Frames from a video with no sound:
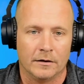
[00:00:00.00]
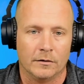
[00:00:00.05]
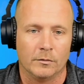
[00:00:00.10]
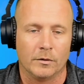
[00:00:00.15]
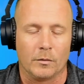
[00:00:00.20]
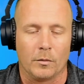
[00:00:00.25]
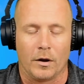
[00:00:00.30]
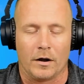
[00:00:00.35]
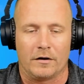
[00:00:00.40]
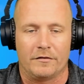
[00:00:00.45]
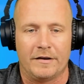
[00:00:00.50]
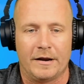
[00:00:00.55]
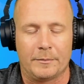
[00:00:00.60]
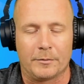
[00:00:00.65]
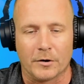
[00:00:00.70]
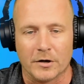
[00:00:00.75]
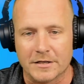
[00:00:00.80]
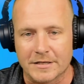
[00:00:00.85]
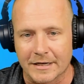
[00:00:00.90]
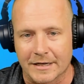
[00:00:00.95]
When water
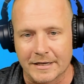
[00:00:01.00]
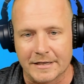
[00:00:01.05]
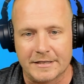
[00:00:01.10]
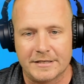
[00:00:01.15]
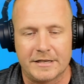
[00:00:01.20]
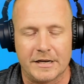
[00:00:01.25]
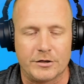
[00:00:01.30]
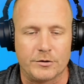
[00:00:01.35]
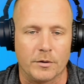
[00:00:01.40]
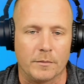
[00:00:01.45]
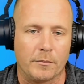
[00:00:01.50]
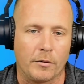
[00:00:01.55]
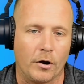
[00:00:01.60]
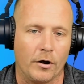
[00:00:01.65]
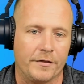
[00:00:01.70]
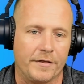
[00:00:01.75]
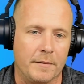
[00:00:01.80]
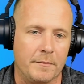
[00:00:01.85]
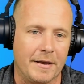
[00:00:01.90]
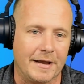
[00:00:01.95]
vapor is a constituent
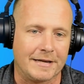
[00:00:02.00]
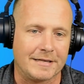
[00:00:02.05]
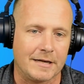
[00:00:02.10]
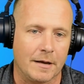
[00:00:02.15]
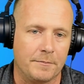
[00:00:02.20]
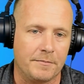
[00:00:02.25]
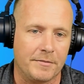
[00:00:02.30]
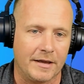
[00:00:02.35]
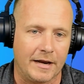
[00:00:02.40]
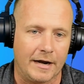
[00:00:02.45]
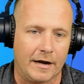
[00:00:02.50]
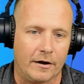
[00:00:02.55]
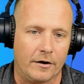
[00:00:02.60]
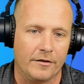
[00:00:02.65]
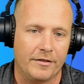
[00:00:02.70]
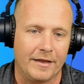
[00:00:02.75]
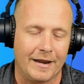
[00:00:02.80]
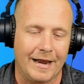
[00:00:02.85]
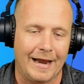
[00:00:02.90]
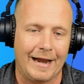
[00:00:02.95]
part that makes up the air,
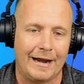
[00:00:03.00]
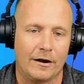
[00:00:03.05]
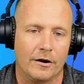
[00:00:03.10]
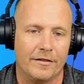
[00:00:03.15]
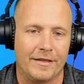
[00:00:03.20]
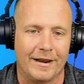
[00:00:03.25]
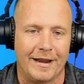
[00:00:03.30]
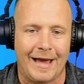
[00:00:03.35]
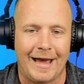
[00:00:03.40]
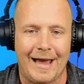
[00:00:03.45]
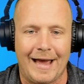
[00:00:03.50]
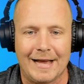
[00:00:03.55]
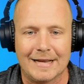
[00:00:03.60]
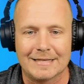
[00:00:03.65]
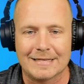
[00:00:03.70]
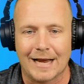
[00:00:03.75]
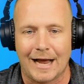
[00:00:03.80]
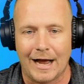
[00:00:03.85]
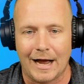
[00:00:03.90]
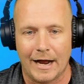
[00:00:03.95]
then air that
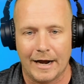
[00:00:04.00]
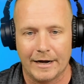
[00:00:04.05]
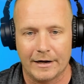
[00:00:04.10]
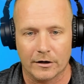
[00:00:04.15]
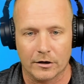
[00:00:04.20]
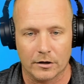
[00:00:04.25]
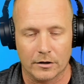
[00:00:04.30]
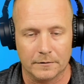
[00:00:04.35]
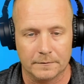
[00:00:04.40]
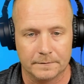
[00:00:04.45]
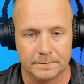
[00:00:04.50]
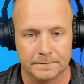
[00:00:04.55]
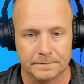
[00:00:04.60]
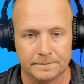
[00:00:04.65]
has higher